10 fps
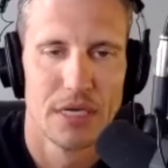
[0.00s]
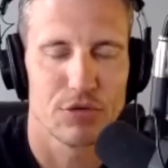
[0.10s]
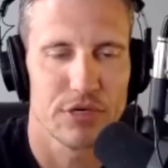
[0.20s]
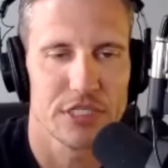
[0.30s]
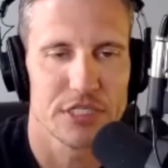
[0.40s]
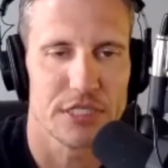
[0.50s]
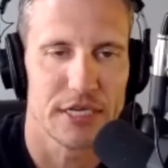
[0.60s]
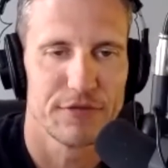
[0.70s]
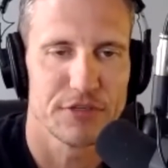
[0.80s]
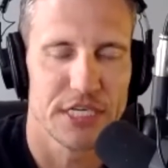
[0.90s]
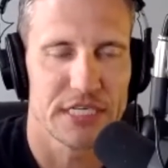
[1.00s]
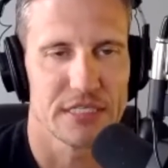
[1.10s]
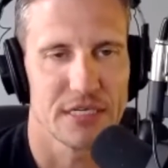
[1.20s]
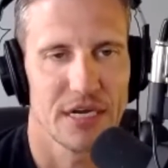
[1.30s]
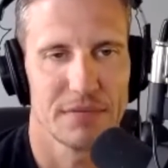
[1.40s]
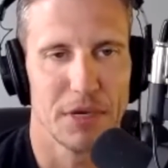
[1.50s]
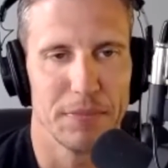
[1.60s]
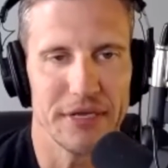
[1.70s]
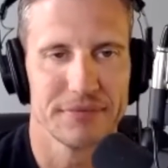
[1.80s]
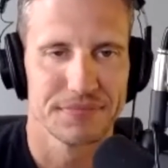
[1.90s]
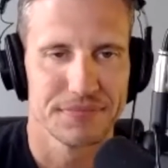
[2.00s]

Chris, thank you for taking the time, my man.